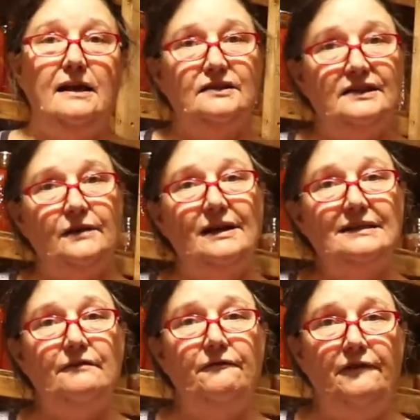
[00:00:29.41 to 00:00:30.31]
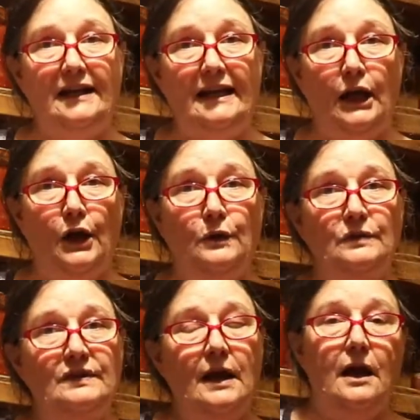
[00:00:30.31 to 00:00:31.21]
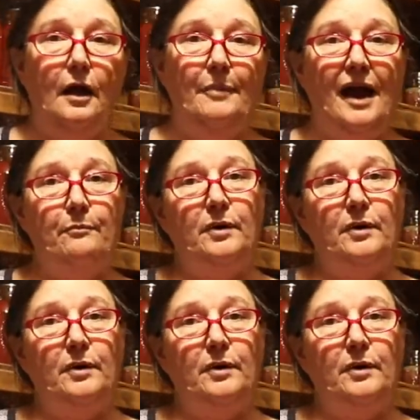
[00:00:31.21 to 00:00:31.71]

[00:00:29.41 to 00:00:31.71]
series of videos about